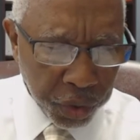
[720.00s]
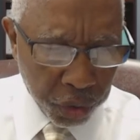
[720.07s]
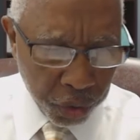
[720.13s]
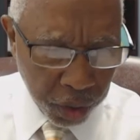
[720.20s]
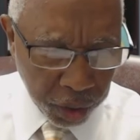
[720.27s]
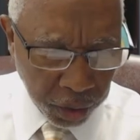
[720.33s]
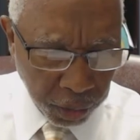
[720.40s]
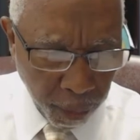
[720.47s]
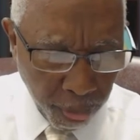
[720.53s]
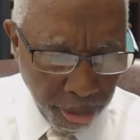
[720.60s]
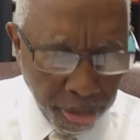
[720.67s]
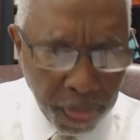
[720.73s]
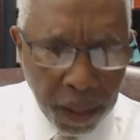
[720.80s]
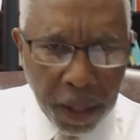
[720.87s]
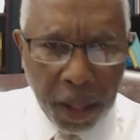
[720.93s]
York
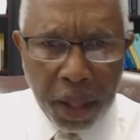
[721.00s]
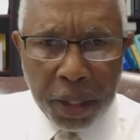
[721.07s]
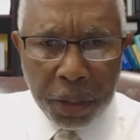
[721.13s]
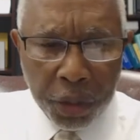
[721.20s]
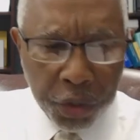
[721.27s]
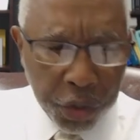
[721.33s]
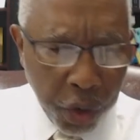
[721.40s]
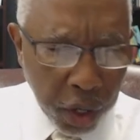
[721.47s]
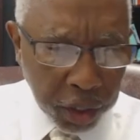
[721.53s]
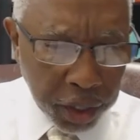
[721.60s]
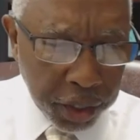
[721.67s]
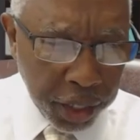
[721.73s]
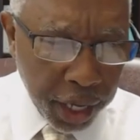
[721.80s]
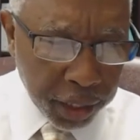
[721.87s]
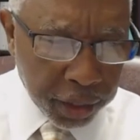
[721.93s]

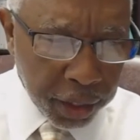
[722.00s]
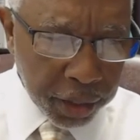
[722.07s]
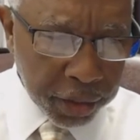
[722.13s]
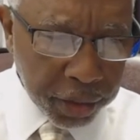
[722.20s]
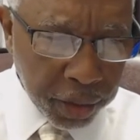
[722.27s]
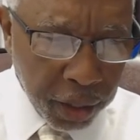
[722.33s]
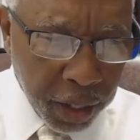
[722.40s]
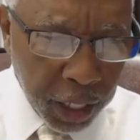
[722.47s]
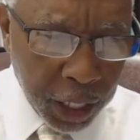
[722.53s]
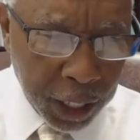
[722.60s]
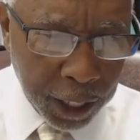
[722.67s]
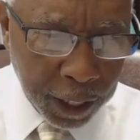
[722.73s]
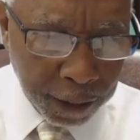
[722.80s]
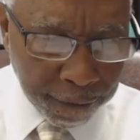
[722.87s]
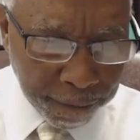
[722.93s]
detectives
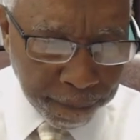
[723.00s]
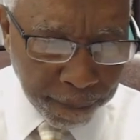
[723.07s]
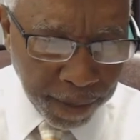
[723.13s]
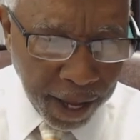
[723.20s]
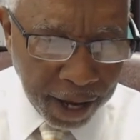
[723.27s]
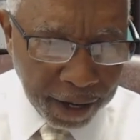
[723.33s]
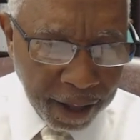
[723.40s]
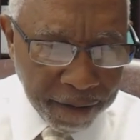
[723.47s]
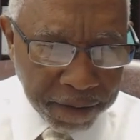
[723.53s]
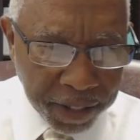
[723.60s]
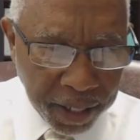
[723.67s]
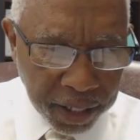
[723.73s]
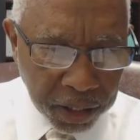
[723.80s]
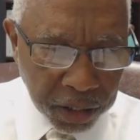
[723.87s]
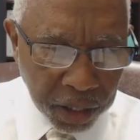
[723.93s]
had
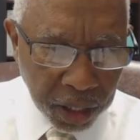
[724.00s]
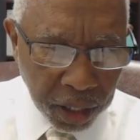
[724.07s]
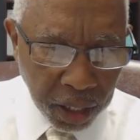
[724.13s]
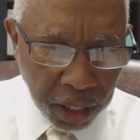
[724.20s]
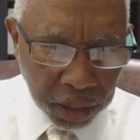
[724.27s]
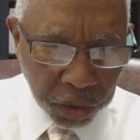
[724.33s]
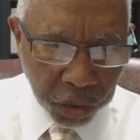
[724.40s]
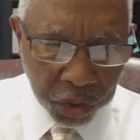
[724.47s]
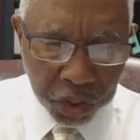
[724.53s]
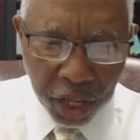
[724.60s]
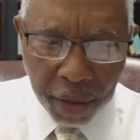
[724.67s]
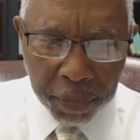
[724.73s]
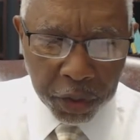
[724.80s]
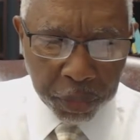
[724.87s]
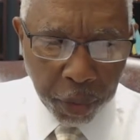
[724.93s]
evidence to
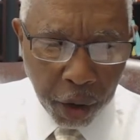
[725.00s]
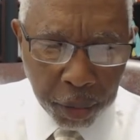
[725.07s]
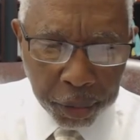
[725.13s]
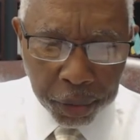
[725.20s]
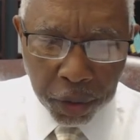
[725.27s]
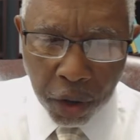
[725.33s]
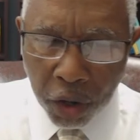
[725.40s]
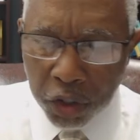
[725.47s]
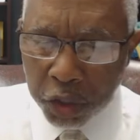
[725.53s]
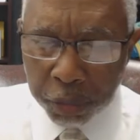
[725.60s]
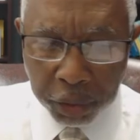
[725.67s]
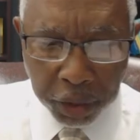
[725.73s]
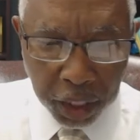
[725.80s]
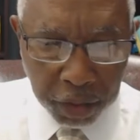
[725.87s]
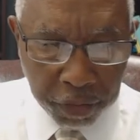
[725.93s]
establish probable cause to
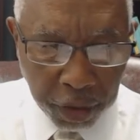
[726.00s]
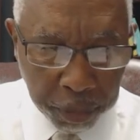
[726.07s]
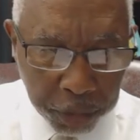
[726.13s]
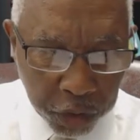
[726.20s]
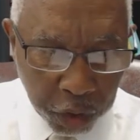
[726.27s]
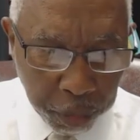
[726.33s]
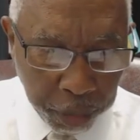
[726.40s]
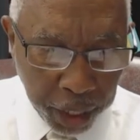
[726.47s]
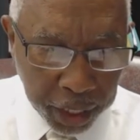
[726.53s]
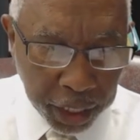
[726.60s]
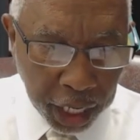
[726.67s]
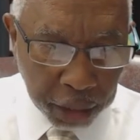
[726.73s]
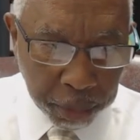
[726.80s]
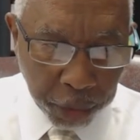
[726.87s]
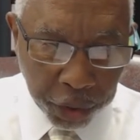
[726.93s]
believe that Mr.
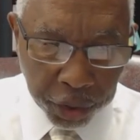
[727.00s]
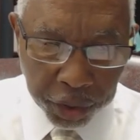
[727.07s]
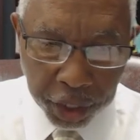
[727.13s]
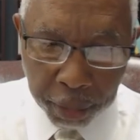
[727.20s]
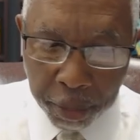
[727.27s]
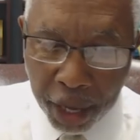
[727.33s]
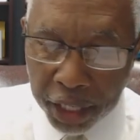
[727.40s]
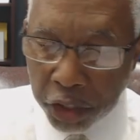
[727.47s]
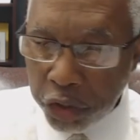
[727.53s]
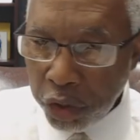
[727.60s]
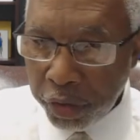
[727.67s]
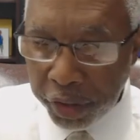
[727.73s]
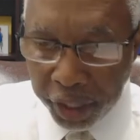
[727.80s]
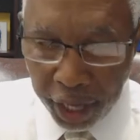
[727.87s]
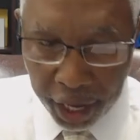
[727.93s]
Payton had murdered the
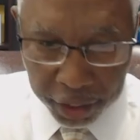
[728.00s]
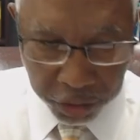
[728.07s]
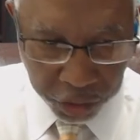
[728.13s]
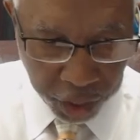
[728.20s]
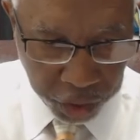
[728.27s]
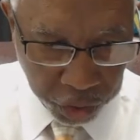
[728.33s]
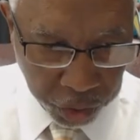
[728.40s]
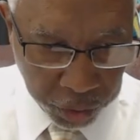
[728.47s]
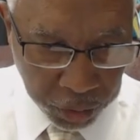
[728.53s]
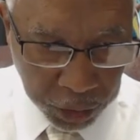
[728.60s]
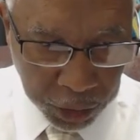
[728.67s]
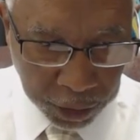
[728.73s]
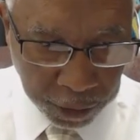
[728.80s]
manager of a gas station.